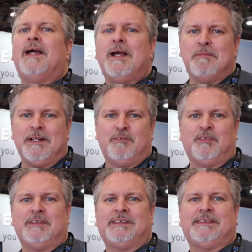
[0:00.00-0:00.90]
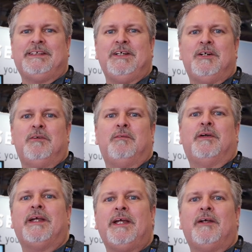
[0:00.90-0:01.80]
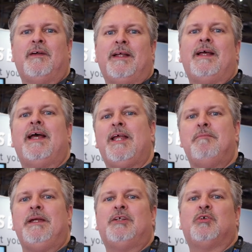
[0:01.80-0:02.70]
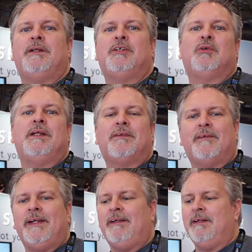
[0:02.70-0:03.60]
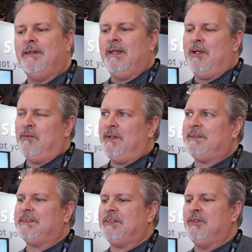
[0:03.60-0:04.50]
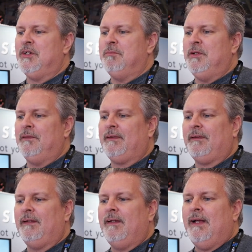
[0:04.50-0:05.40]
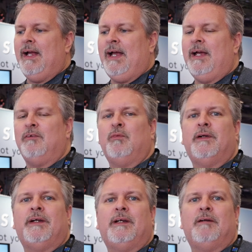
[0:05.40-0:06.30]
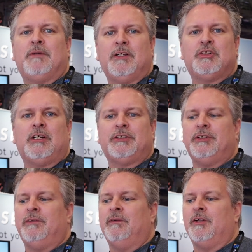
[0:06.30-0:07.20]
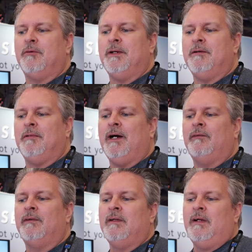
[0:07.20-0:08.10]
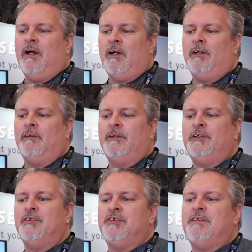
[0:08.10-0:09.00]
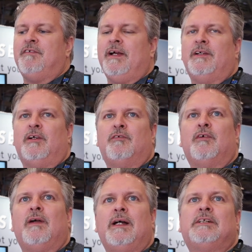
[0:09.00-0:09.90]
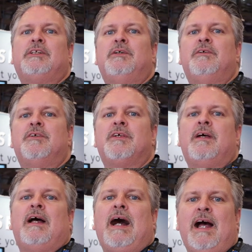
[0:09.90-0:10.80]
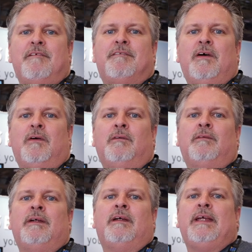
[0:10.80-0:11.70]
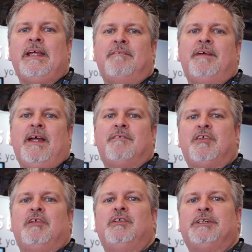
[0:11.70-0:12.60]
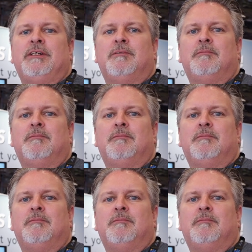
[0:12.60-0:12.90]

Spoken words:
Yeah, hi, my name is Virg Castillo. We're here at NAB 2023, and we're at the Zacuto booth, and we're here. I'm going to talk to you a little bit about our new Z-Finder for Accsoon's iPhone EVF solution.